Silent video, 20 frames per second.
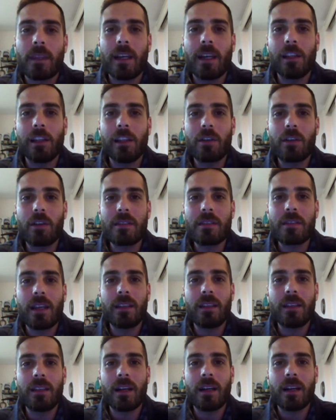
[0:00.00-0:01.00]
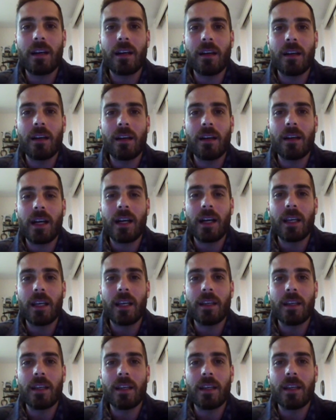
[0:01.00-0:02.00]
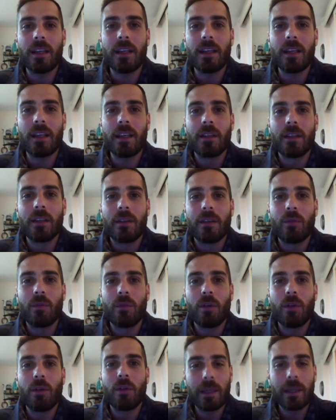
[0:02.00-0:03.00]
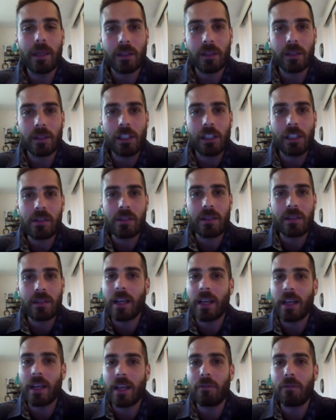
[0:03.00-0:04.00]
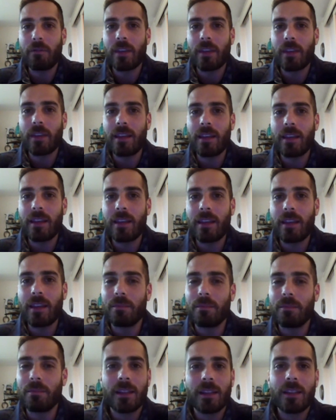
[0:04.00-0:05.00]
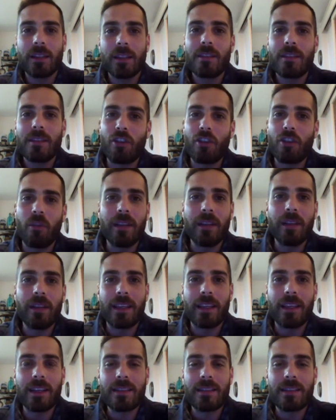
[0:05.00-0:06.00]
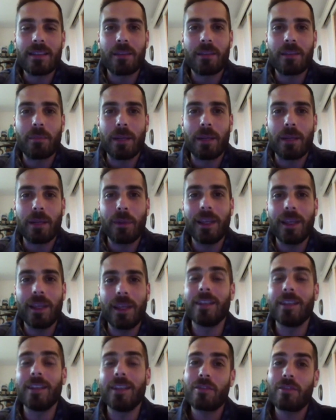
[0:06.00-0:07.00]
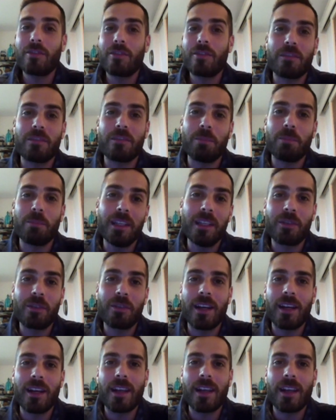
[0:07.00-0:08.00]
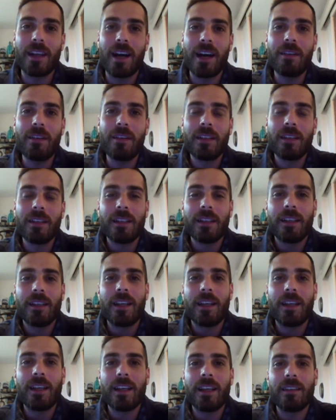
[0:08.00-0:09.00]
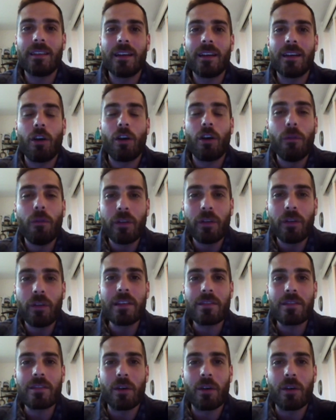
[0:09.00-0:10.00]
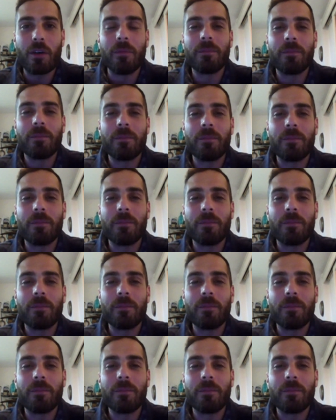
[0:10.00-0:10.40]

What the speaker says: It looks like I will be able to clear some time for that. There are so many things on my plate, so to speak, right now, and hopefully so.